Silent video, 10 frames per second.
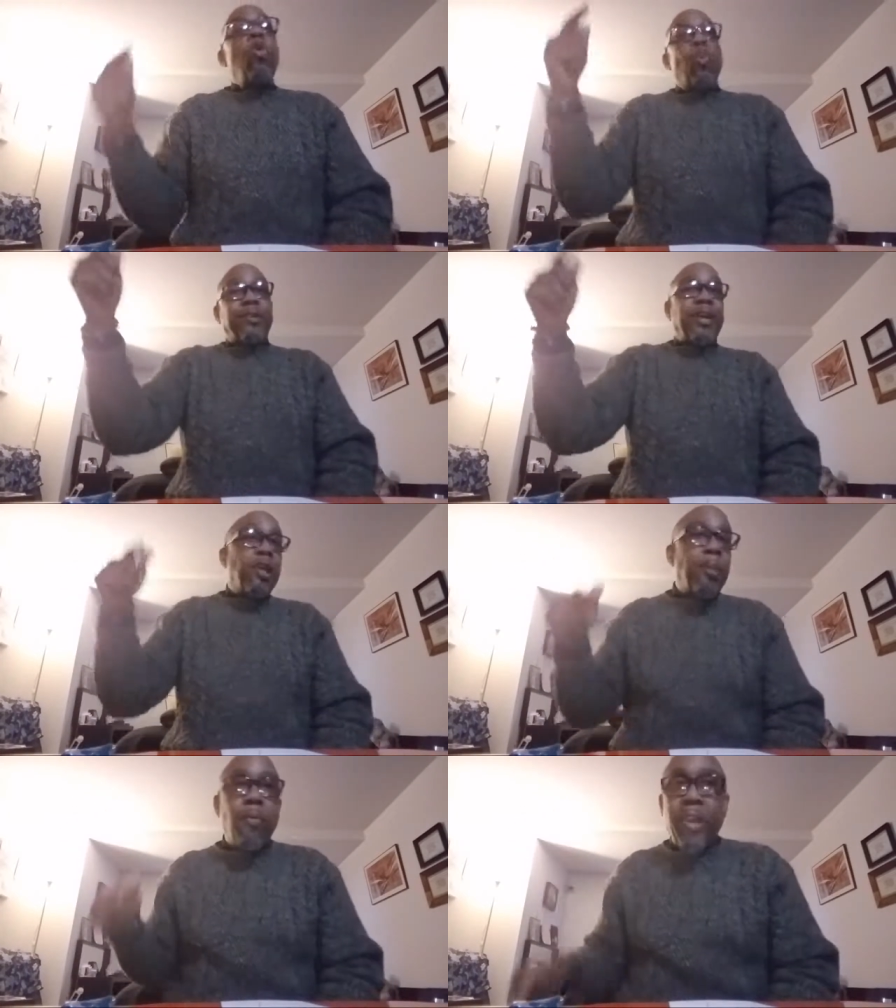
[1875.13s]
Once I
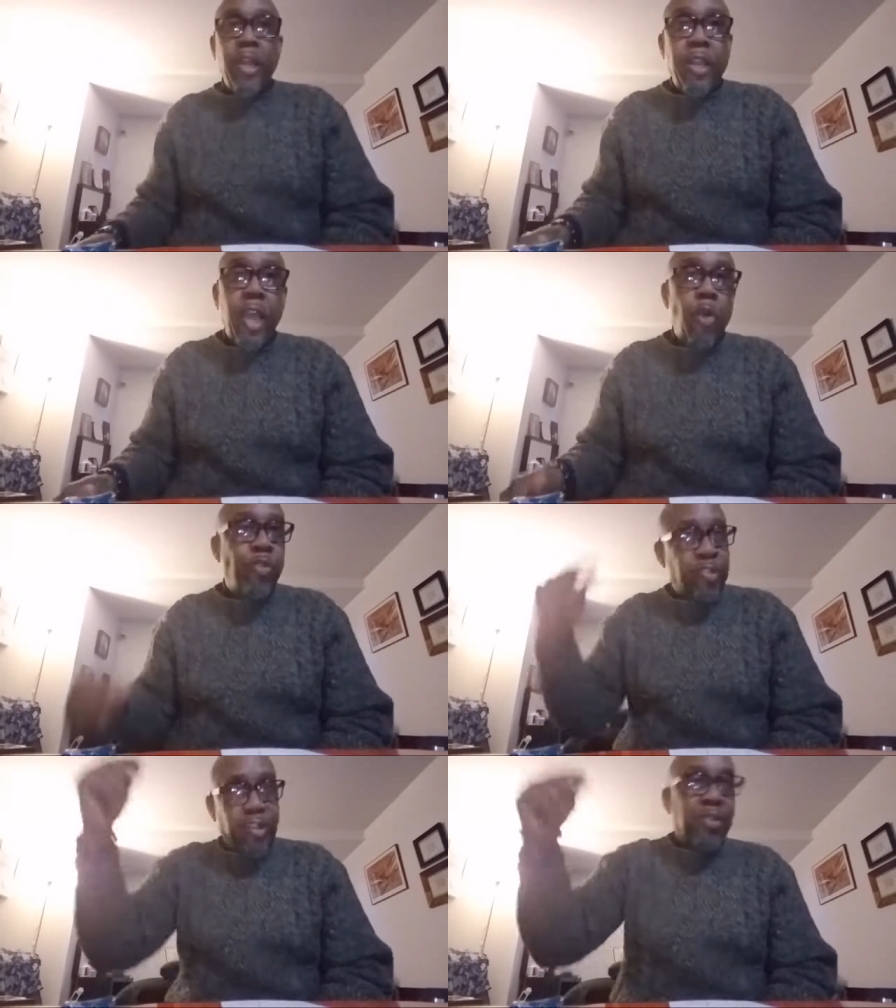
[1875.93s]
get in my regular account,
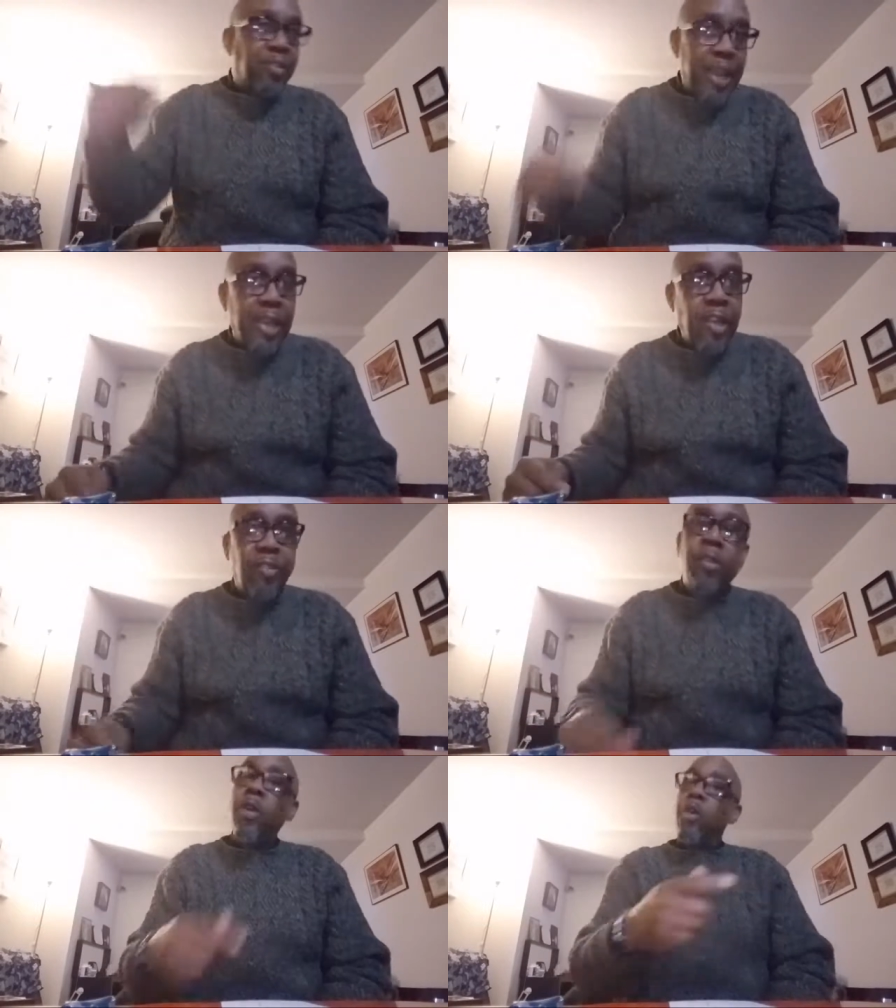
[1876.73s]
which is
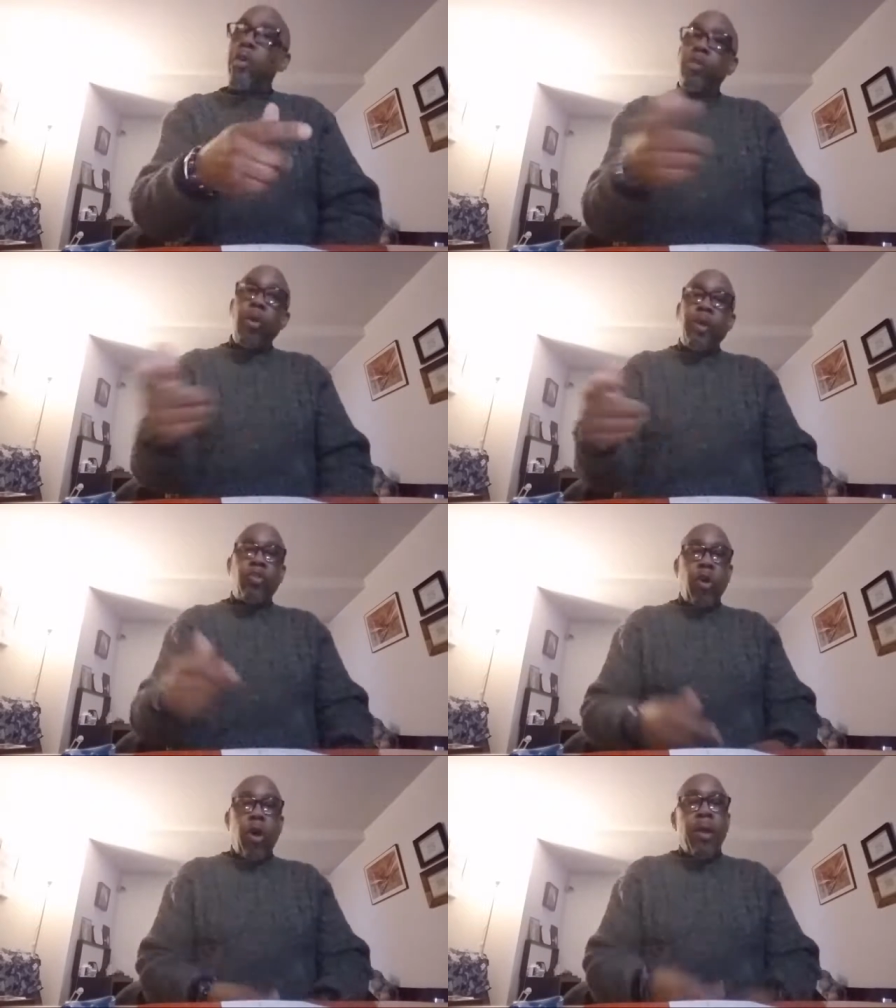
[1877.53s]
instantaneous, then we can
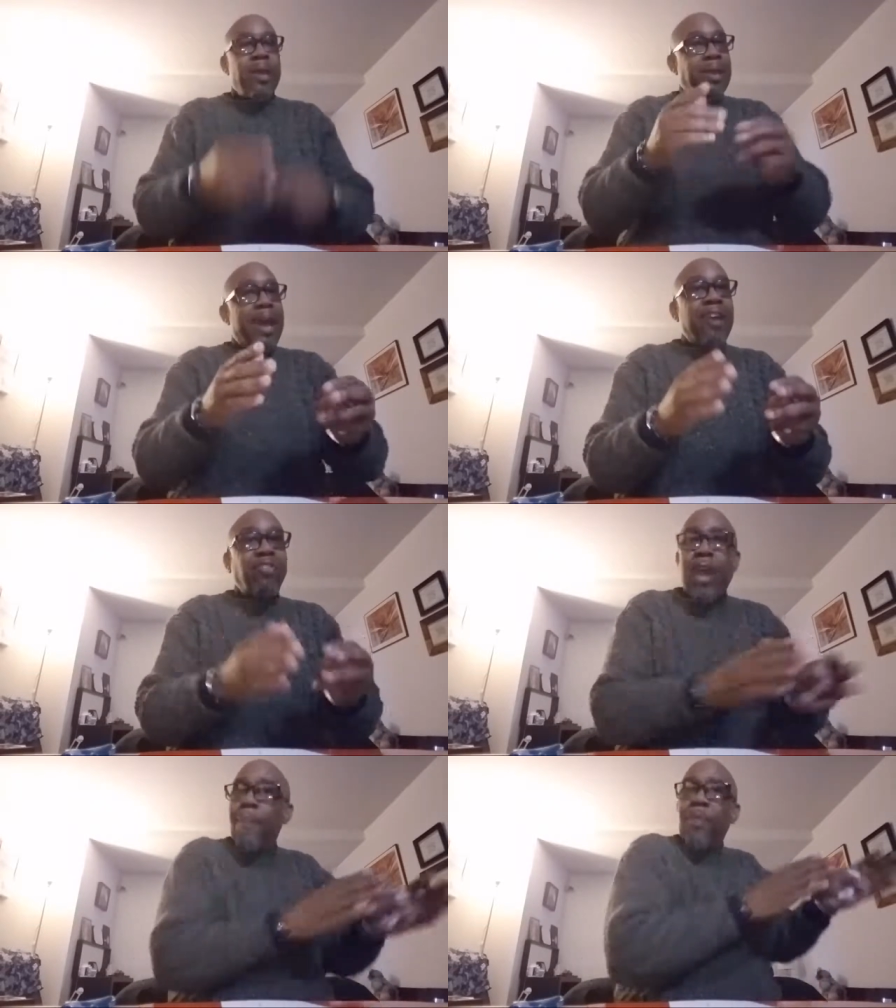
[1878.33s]
talk.
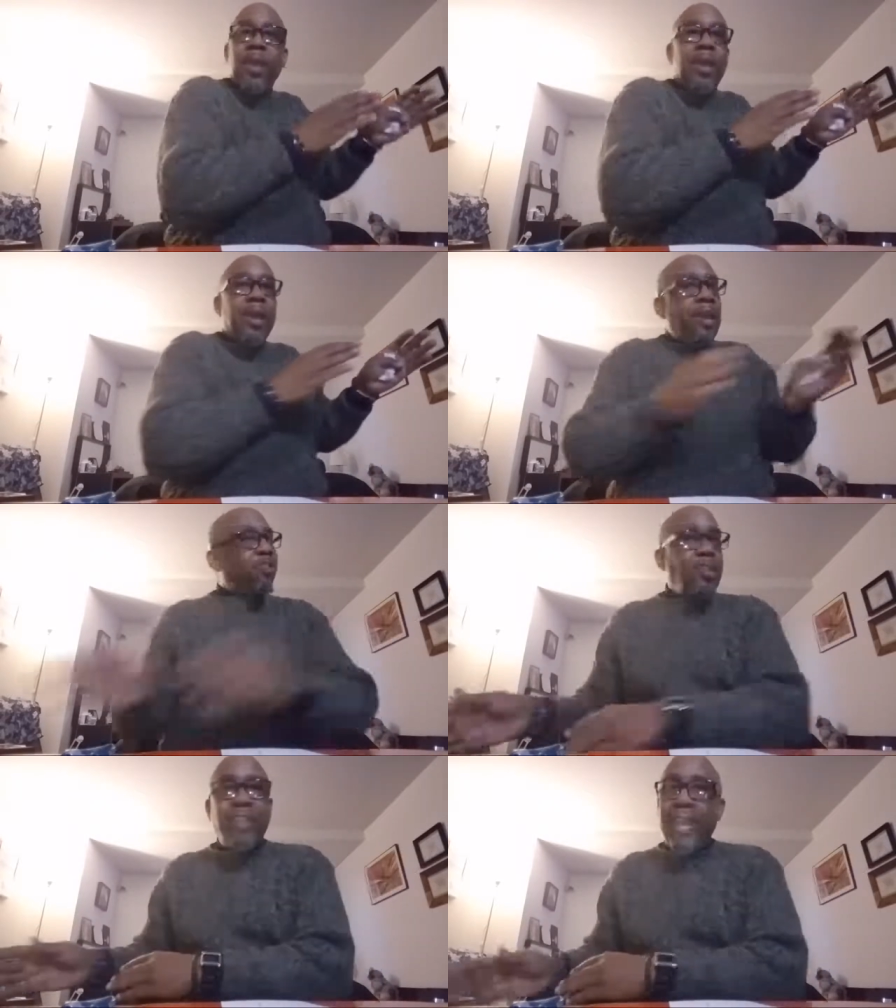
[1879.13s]
Cash App,
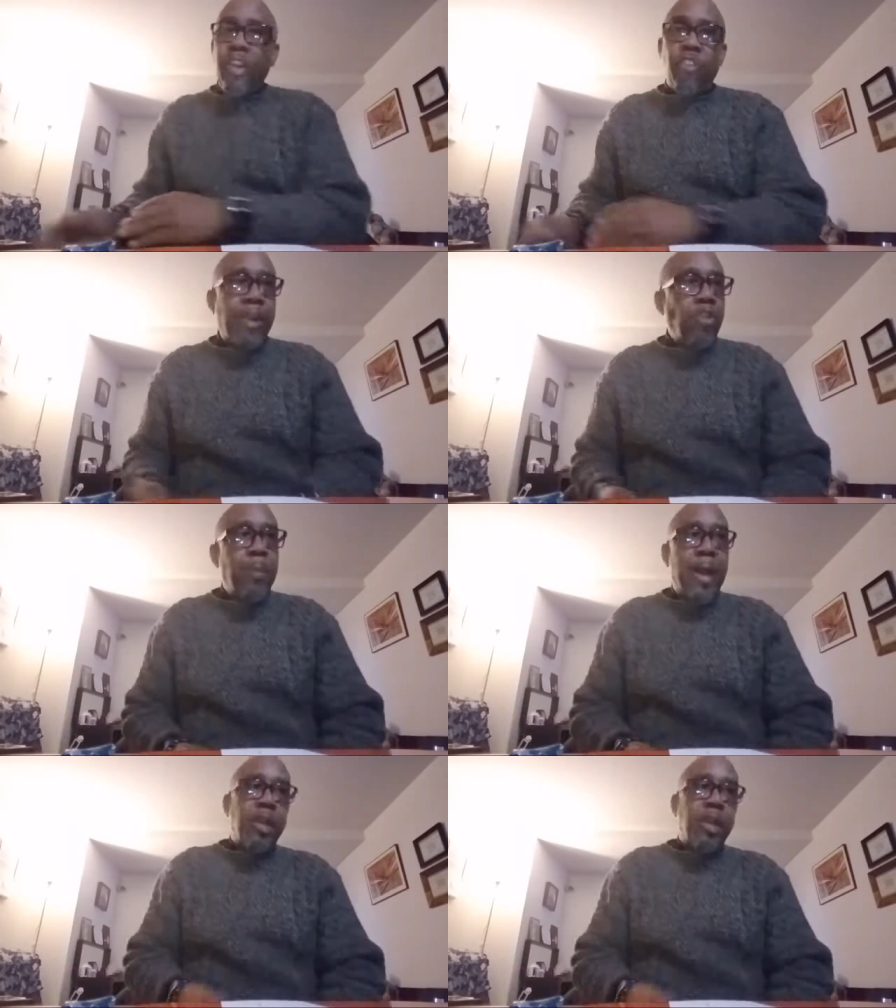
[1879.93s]
instantaneous, right into my